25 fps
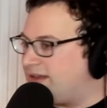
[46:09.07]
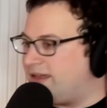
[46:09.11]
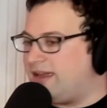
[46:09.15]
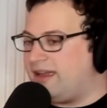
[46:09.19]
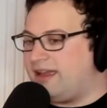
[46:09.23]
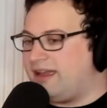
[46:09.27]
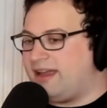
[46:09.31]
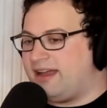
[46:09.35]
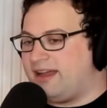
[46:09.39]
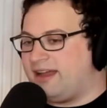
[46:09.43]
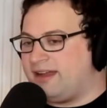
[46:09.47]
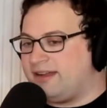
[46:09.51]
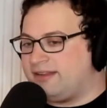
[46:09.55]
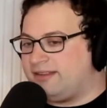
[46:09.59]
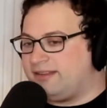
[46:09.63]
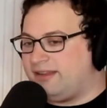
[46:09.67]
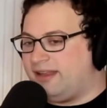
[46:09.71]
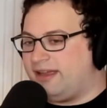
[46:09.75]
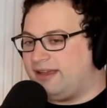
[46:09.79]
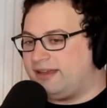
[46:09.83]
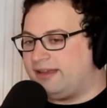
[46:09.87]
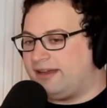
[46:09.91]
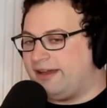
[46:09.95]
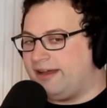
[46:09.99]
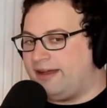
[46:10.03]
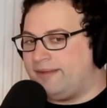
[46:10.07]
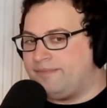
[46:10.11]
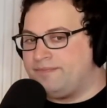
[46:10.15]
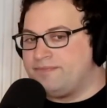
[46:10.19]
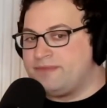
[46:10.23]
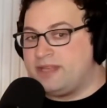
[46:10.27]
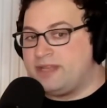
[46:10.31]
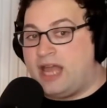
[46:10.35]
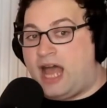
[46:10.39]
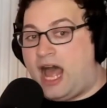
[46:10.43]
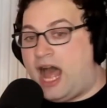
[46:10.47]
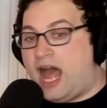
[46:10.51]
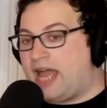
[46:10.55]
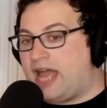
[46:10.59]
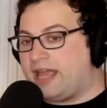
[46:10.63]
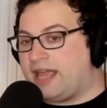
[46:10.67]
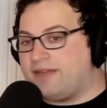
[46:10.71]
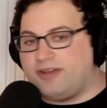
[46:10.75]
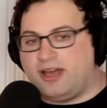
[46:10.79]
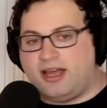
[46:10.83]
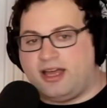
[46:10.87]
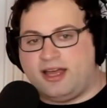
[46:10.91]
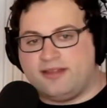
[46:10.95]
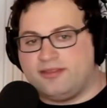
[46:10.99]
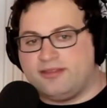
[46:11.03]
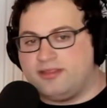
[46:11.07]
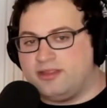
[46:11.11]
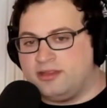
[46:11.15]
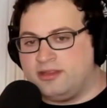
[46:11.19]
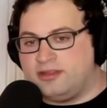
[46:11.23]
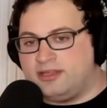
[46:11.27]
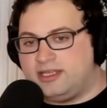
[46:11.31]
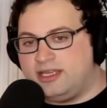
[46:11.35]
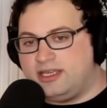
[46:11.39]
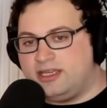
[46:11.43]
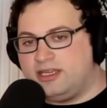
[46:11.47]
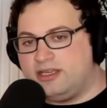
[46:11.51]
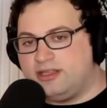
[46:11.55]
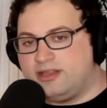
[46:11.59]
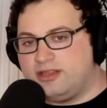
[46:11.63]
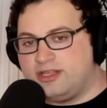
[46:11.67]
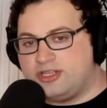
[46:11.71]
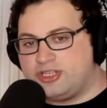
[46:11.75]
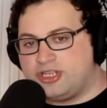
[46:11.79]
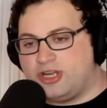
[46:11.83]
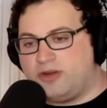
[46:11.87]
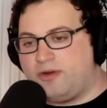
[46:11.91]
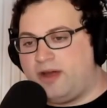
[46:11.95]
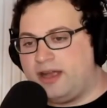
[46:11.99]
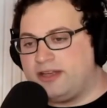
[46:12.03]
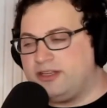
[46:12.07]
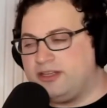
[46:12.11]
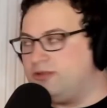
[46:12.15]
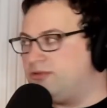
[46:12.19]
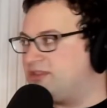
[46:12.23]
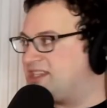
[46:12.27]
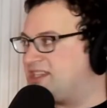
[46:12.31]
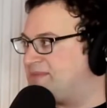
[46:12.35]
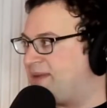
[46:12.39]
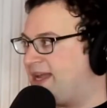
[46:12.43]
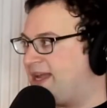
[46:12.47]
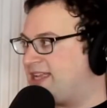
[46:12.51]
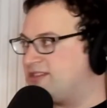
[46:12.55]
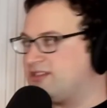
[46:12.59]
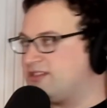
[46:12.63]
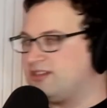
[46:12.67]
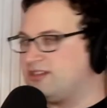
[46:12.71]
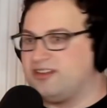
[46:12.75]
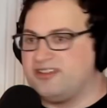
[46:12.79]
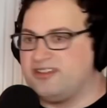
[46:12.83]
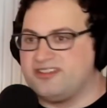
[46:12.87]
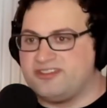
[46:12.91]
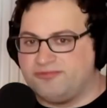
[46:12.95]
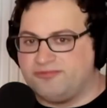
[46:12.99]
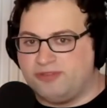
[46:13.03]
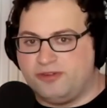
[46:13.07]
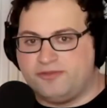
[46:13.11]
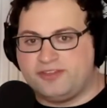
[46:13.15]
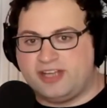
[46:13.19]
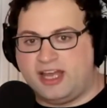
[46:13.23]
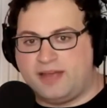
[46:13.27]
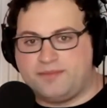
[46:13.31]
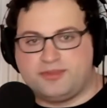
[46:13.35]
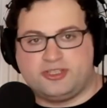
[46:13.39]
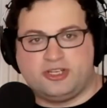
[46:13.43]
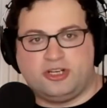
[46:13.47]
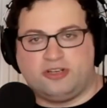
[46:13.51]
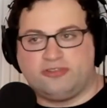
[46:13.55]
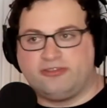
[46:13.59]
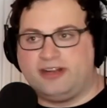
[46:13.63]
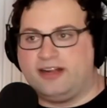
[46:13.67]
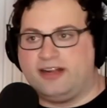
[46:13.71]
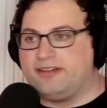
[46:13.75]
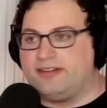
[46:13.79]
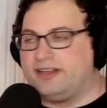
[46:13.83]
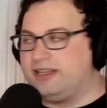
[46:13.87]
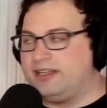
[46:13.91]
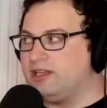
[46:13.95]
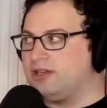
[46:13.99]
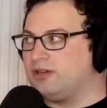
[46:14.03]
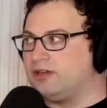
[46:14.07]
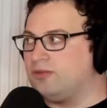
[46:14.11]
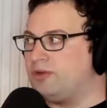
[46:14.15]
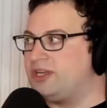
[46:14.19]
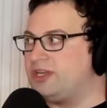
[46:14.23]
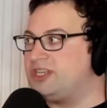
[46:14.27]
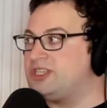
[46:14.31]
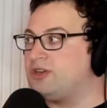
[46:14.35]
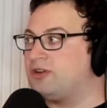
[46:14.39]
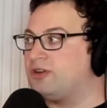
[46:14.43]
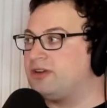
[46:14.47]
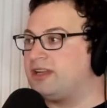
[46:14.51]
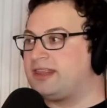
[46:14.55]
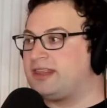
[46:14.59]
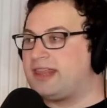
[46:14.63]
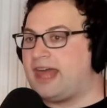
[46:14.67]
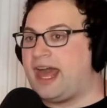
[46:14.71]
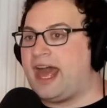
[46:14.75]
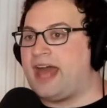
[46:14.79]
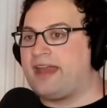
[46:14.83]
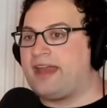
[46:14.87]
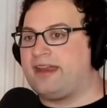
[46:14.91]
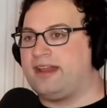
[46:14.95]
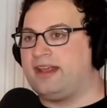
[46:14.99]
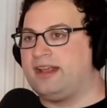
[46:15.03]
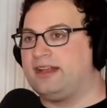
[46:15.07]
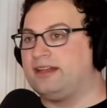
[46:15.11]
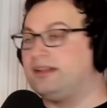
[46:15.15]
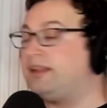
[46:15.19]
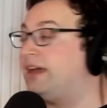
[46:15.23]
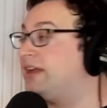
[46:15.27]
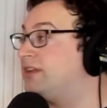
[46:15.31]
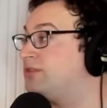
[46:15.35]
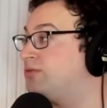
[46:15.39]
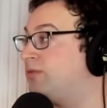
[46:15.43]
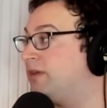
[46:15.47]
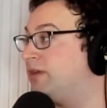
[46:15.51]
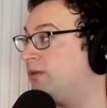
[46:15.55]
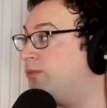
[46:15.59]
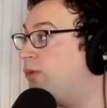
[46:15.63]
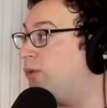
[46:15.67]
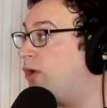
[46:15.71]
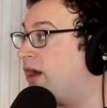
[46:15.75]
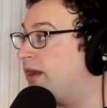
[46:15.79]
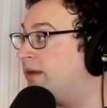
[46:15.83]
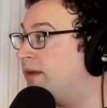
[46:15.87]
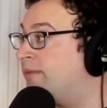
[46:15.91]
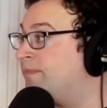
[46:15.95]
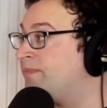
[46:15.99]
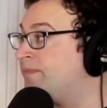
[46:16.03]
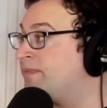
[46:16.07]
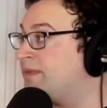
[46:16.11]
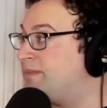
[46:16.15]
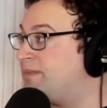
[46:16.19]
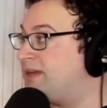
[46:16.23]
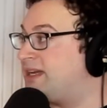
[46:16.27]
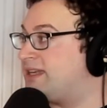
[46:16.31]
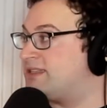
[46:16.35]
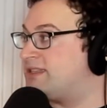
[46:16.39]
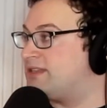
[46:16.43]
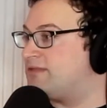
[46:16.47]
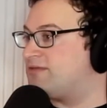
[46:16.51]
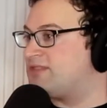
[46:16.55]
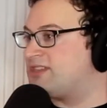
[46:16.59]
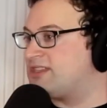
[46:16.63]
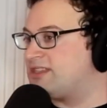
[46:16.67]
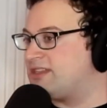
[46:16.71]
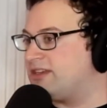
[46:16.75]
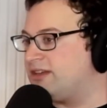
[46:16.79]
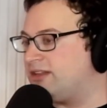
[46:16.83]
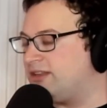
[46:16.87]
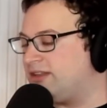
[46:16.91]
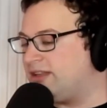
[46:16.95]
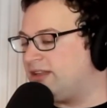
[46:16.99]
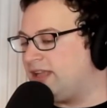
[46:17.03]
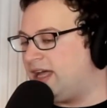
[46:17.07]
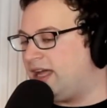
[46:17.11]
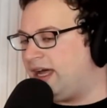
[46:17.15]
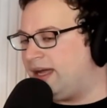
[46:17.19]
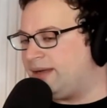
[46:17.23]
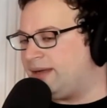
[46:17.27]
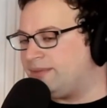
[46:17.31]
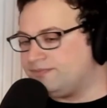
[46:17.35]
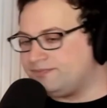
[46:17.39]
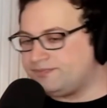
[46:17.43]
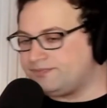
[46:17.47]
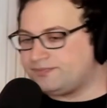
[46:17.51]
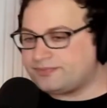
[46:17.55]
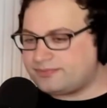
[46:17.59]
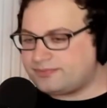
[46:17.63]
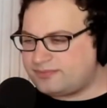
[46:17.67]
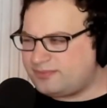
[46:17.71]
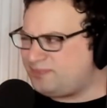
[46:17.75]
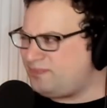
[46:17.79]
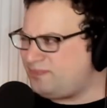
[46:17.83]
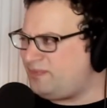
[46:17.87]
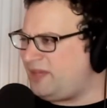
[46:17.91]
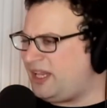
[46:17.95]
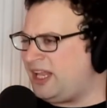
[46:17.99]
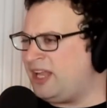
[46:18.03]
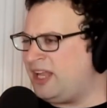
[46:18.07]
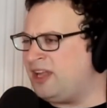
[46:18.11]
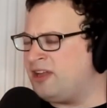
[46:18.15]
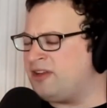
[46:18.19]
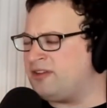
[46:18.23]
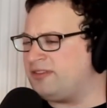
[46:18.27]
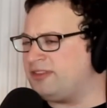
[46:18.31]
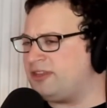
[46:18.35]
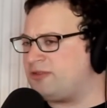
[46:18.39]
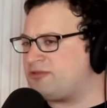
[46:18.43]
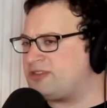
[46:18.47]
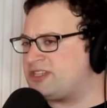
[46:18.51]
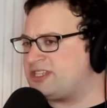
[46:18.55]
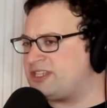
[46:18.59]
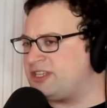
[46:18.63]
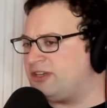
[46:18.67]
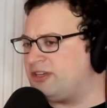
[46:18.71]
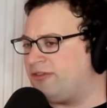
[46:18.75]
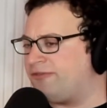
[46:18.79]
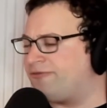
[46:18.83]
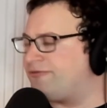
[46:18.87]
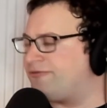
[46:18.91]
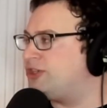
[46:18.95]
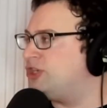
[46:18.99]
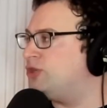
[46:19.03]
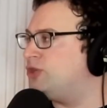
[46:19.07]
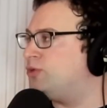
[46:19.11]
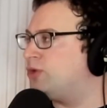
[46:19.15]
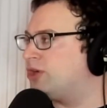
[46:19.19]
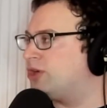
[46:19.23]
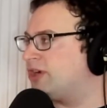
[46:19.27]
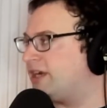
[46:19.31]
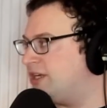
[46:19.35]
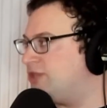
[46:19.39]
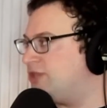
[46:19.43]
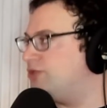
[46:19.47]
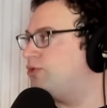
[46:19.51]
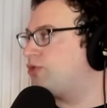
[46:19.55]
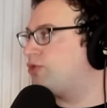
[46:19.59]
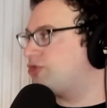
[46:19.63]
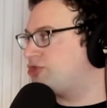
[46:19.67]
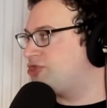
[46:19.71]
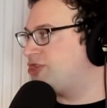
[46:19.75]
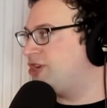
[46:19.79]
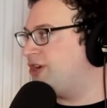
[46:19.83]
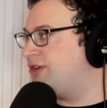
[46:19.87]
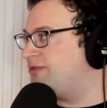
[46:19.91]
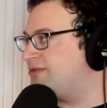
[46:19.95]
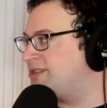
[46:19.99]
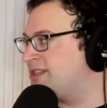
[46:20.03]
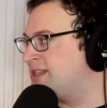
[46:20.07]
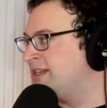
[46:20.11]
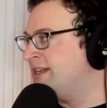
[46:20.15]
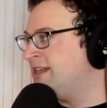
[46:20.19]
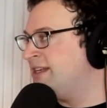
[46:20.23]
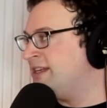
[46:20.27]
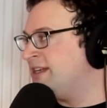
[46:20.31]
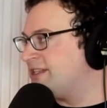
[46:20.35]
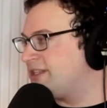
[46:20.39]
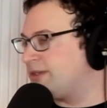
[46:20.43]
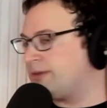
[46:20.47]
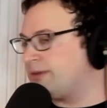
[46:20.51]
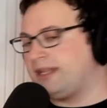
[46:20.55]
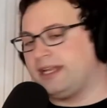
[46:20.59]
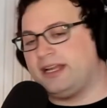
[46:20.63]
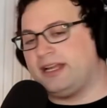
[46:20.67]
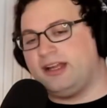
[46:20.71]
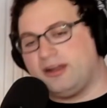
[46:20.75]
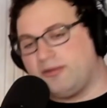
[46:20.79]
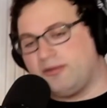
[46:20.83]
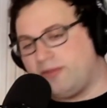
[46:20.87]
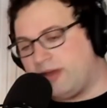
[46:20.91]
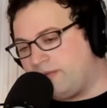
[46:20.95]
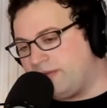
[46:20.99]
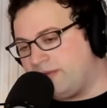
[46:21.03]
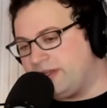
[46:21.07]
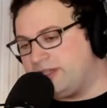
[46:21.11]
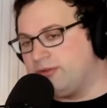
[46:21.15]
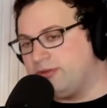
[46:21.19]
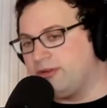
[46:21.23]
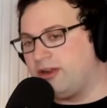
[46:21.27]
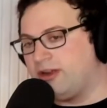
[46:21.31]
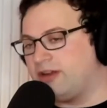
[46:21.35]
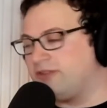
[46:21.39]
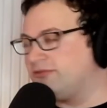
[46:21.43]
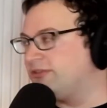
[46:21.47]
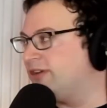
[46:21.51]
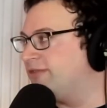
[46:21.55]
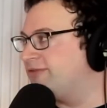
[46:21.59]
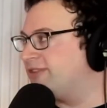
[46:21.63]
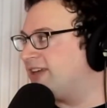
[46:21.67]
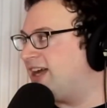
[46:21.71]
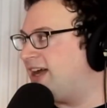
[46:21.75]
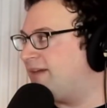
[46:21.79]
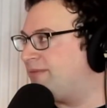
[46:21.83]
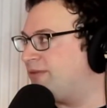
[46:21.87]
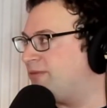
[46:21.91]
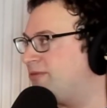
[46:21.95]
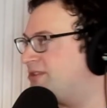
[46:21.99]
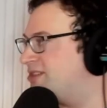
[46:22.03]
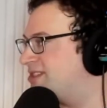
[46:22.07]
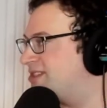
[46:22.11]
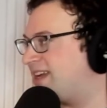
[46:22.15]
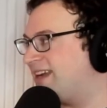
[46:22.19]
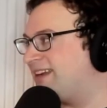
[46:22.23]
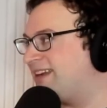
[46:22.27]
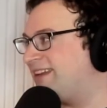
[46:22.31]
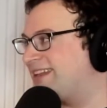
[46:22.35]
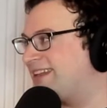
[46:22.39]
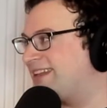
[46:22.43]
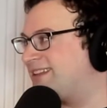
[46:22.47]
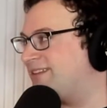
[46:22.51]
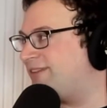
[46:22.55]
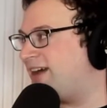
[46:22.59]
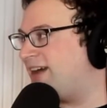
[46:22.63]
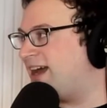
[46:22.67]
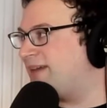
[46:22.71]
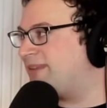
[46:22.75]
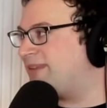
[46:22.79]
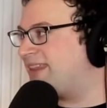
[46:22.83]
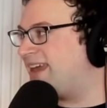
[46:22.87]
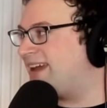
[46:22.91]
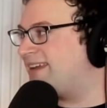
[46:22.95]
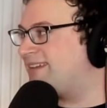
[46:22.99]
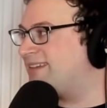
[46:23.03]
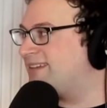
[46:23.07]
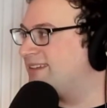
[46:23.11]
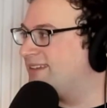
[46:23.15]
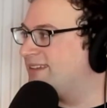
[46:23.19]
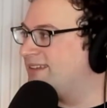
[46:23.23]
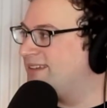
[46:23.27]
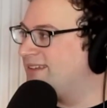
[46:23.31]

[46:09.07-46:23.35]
Yeah, like I have the show I do with Spencer is a rooftop show around here. We started that in late 21 because there was still fewer indoor shows. So we're like, why don't we do it on a rooftop? And we just kind of like the vibe of that.